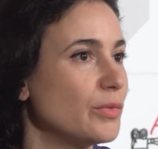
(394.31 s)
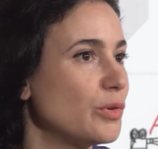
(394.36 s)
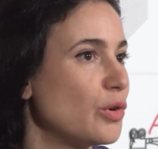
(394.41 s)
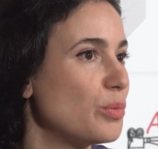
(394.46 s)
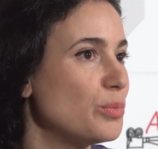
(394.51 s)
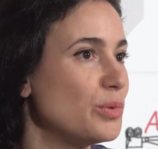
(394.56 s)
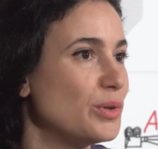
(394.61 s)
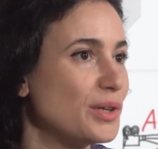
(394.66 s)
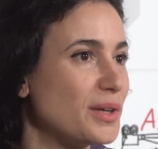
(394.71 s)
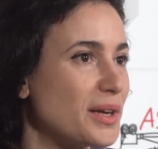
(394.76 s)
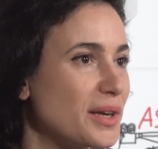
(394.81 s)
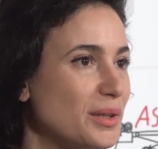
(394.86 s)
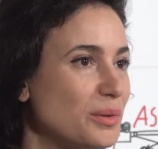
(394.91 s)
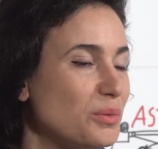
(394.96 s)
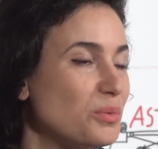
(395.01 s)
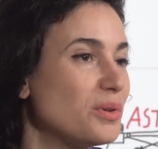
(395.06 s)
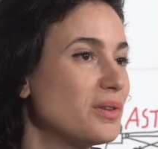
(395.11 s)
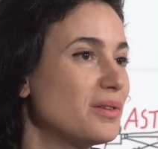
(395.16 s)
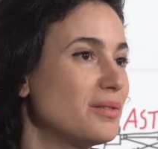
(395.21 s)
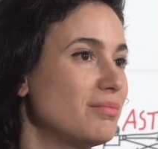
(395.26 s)

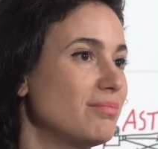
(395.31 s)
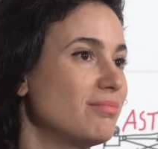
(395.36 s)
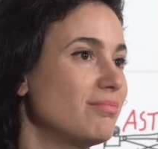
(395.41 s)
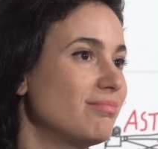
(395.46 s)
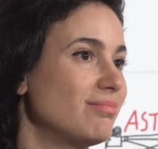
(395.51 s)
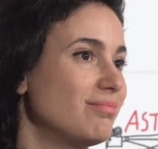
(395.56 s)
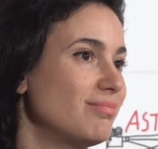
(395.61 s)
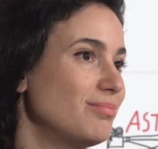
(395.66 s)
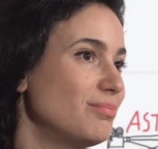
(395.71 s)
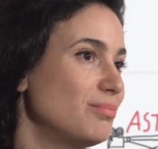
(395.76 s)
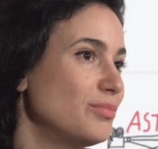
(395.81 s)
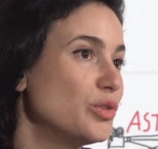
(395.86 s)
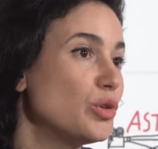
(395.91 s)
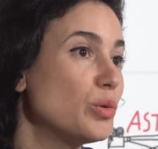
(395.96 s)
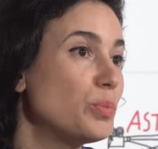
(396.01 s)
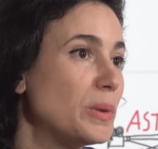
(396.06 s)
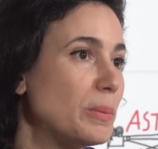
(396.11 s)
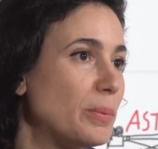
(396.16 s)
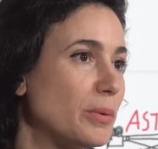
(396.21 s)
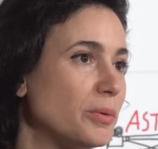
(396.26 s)
communicating with
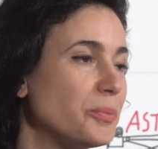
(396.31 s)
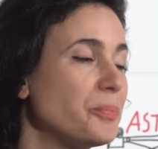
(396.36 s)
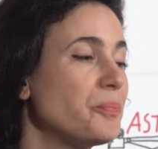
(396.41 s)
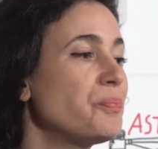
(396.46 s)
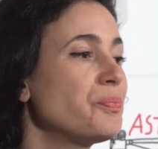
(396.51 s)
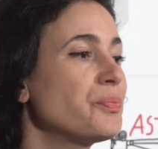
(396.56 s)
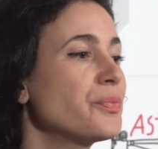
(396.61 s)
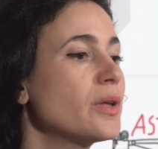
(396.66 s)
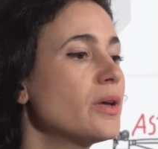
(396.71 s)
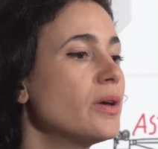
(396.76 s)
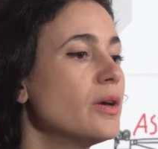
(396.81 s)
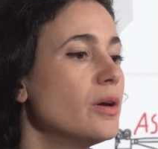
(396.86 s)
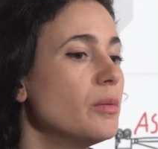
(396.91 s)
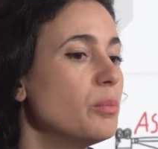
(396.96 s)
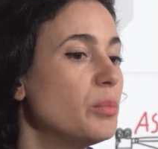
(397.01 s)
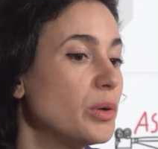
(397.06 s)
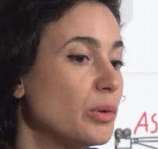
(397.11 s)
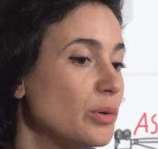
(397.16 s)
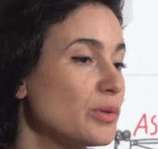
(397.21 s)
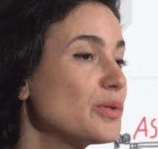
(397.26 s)
new people.
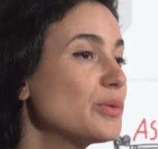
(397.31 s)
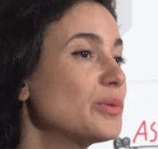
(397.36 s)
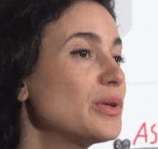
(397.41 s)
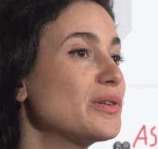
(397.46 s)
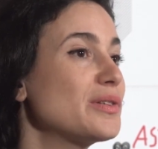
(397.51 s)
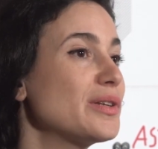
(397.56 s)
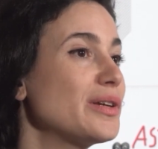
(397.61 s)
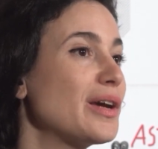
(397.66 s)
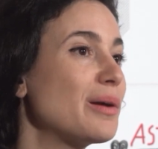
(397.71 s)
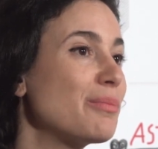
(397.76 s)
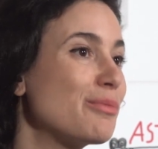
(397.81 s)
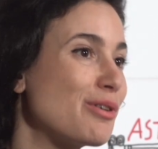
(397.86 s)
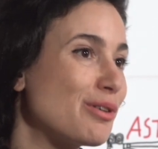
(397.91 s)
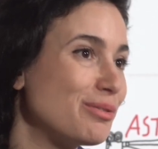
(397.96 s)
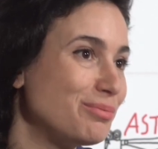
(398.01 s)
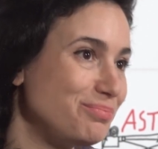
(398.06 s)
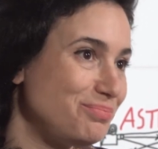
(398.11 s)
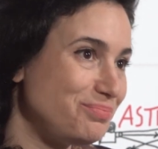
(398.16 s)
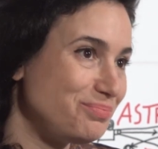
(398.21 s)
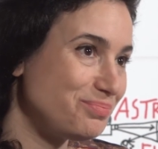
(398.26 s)
But also there's a camera.